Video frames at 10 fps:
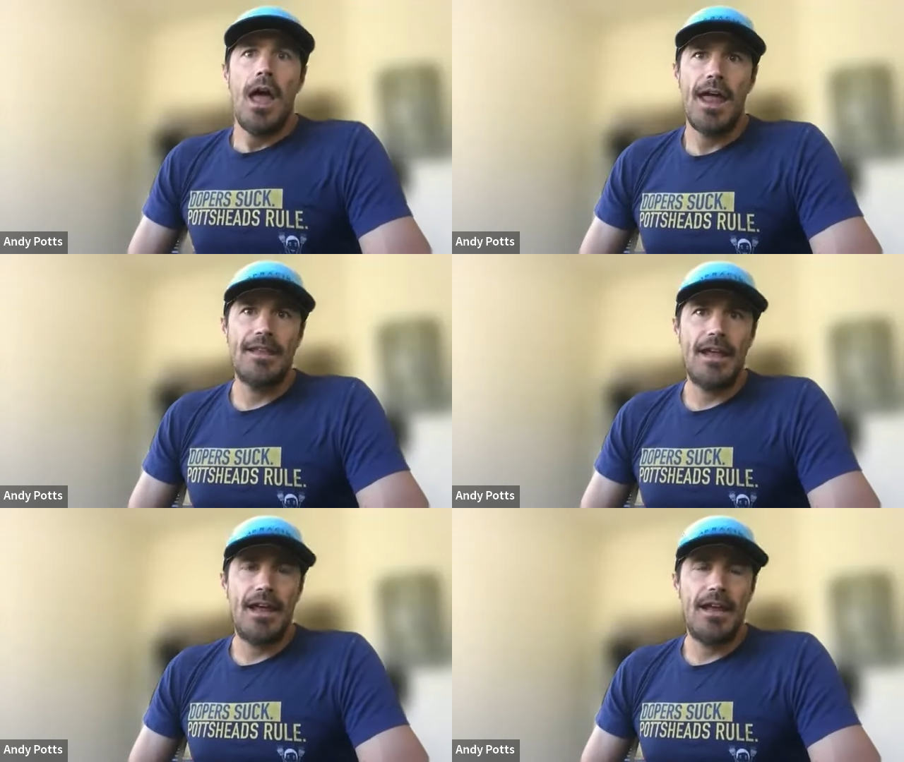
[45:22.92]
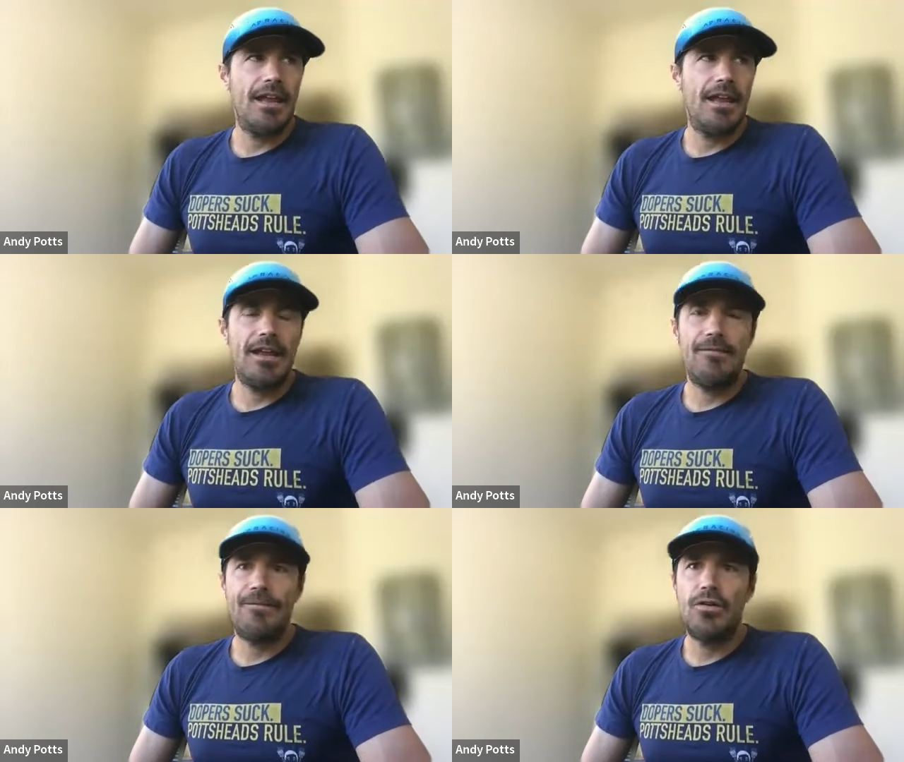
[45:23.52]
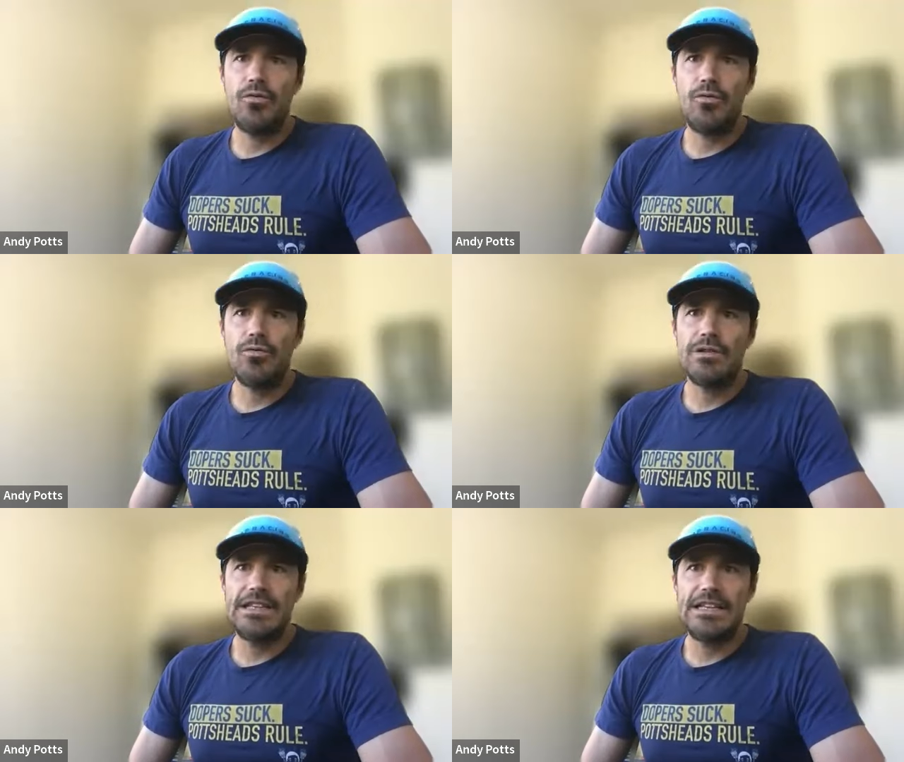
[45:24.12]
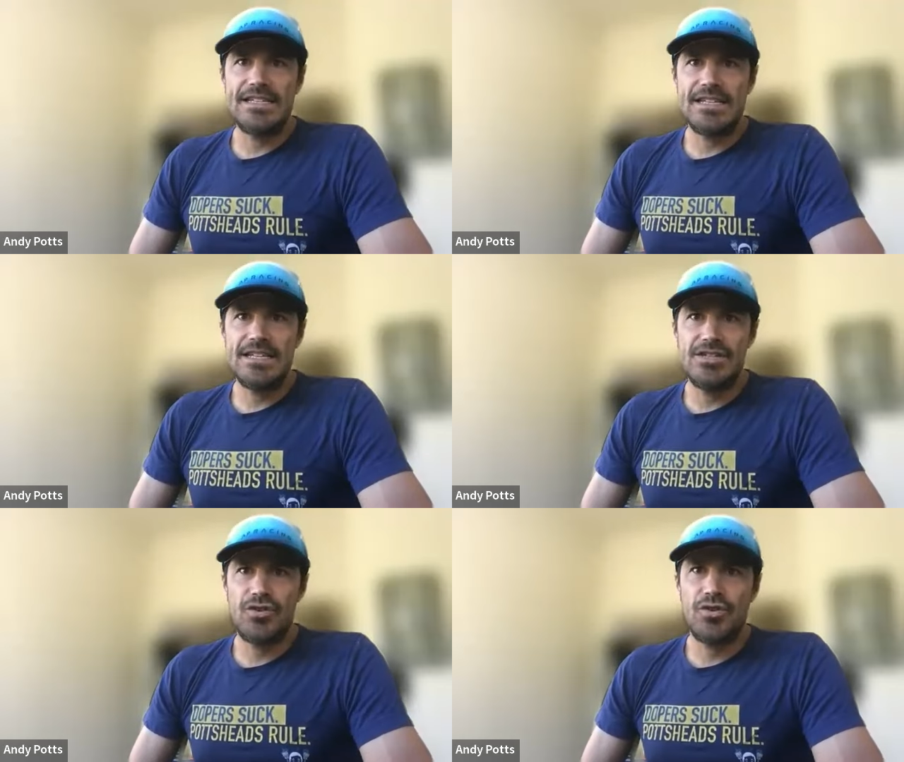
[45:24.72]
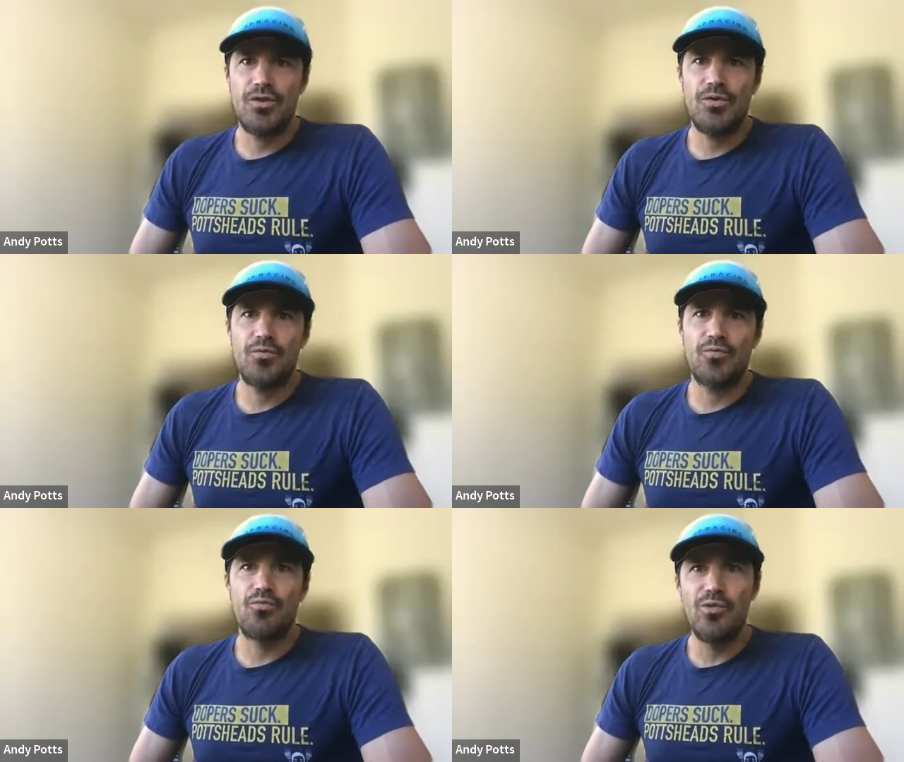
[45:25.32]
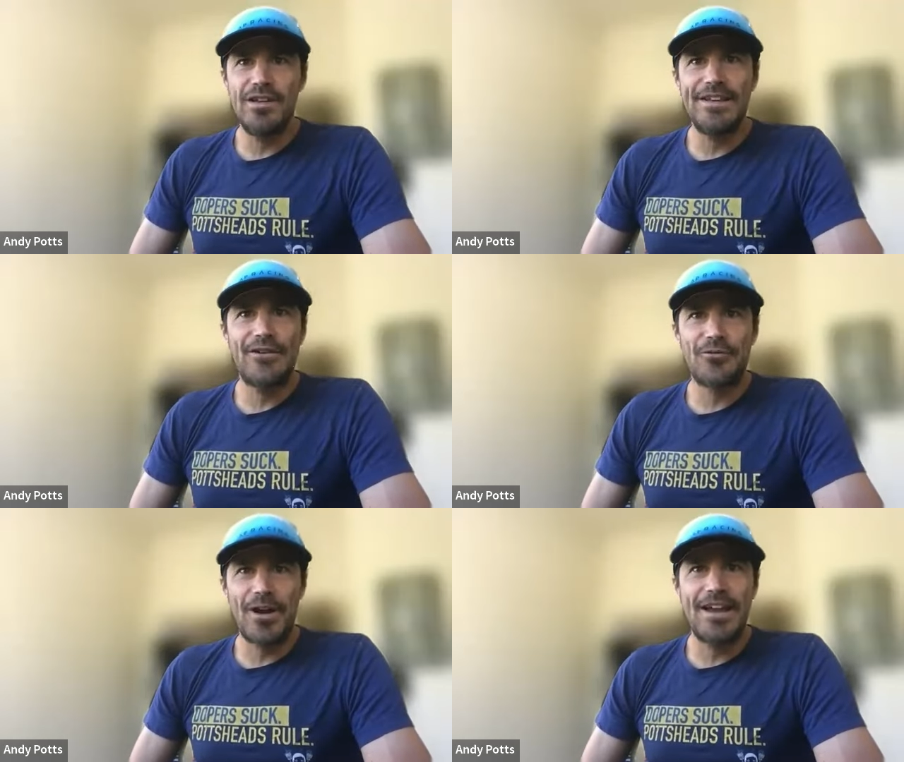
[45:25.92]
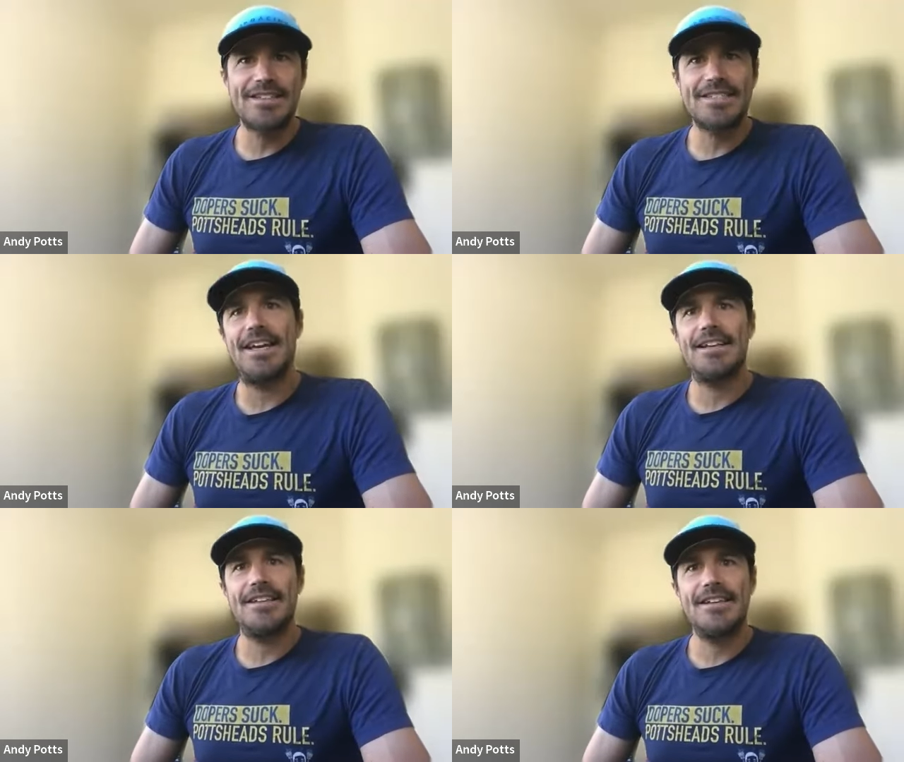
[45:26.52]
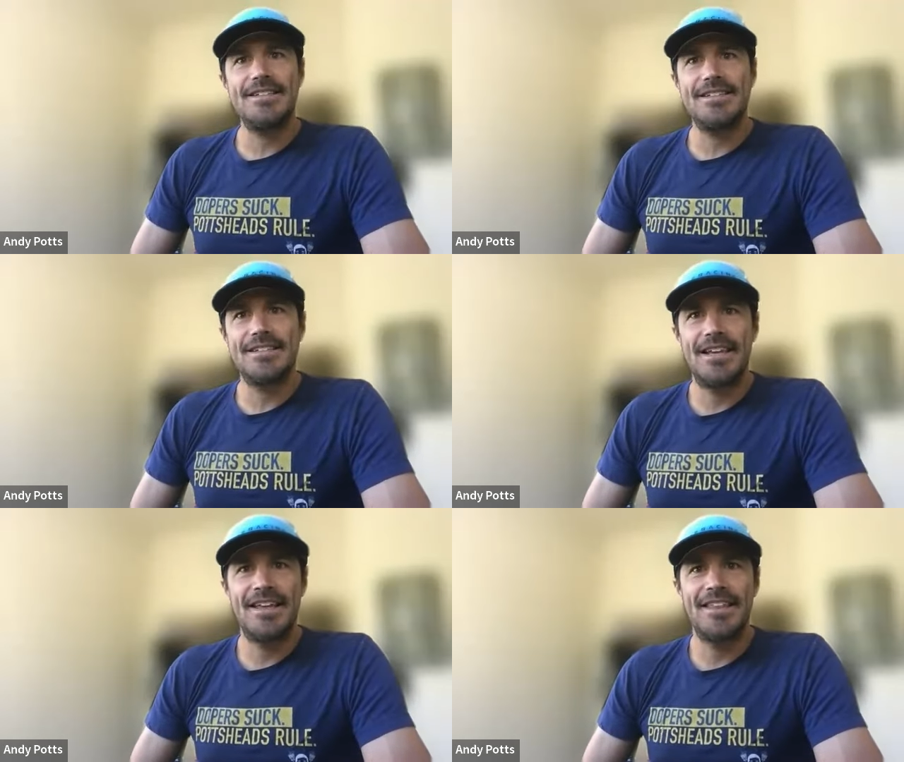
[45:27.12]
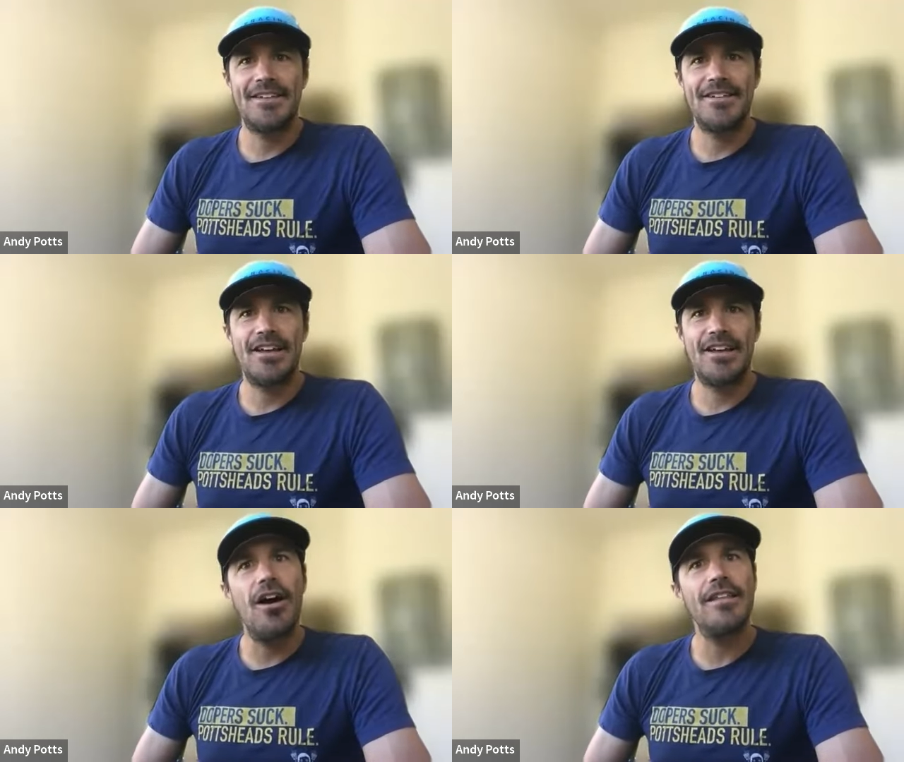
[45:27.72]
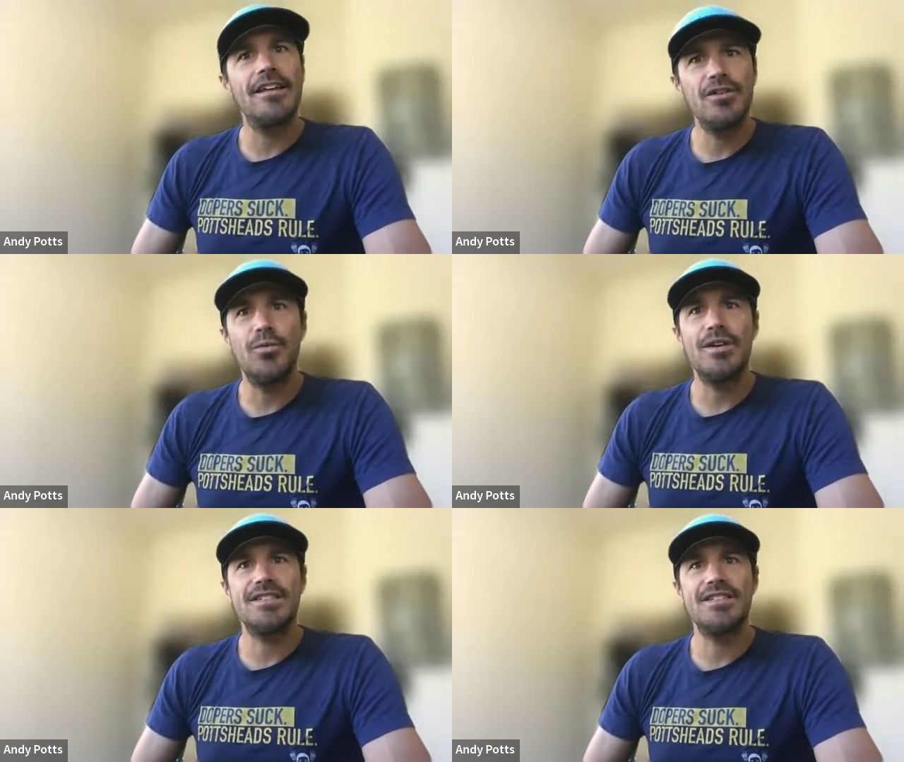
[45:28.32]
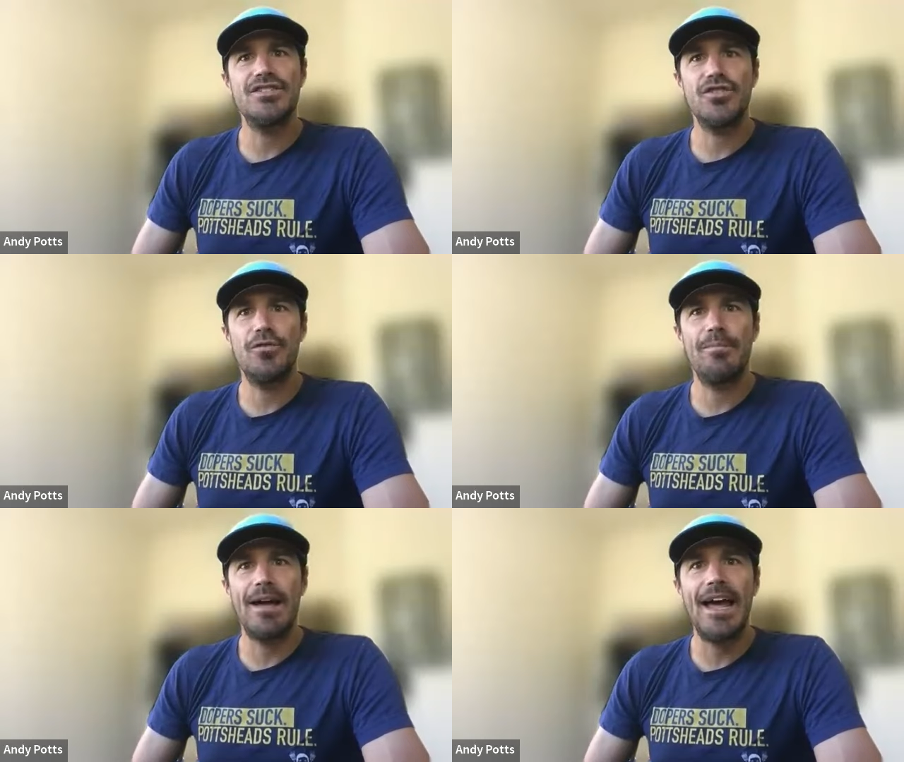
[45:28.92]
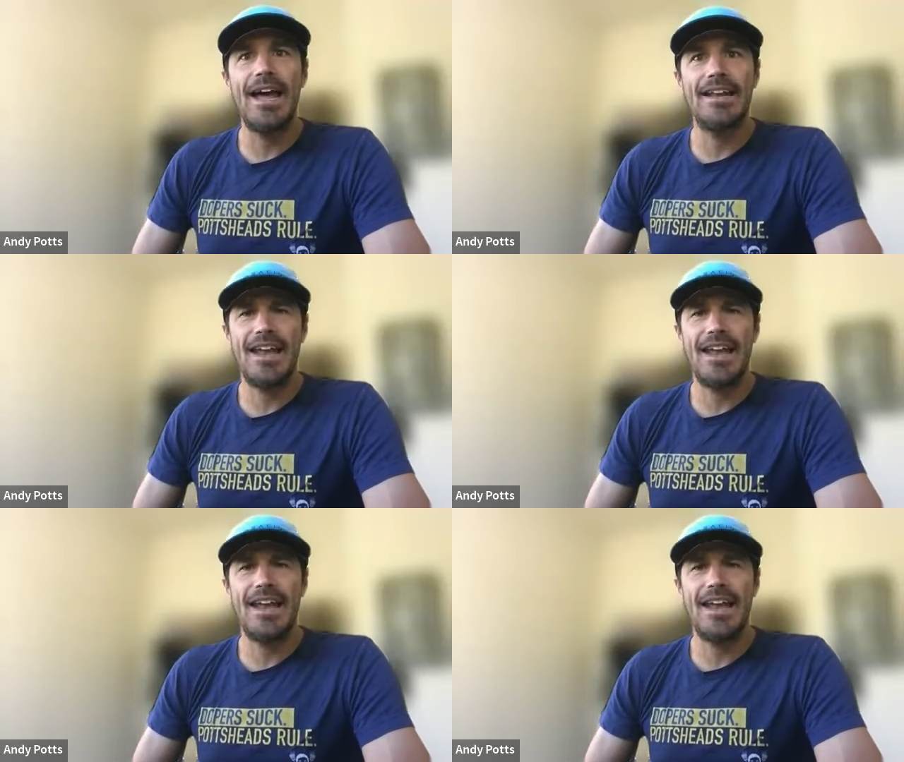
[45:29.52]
And then if you listen to really great cyclists, they're like, oh, the hill wasn't so bad.